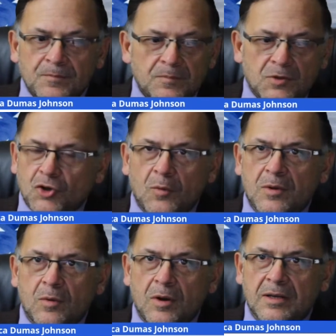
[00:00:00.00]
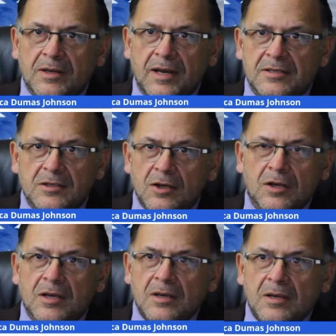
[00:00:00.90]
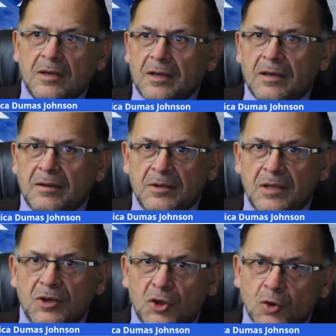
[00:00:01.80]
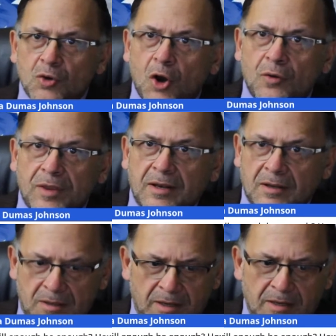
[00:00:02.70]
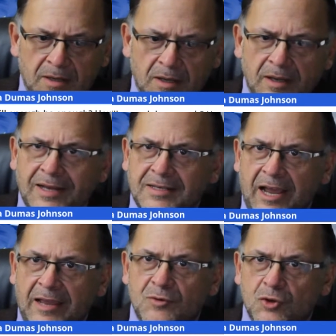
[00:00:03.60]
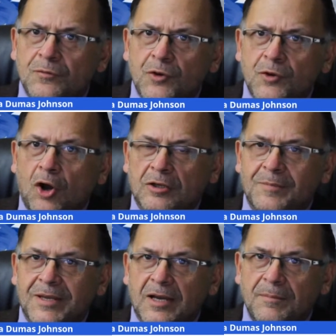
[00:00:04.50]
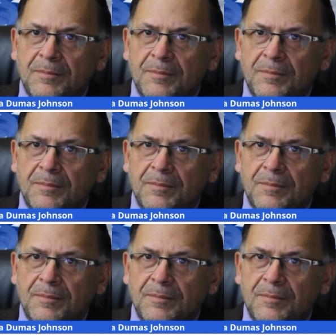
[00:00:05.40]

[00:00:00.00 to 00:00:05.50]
That's all we want, guys. Look, you know that at times you've called me up,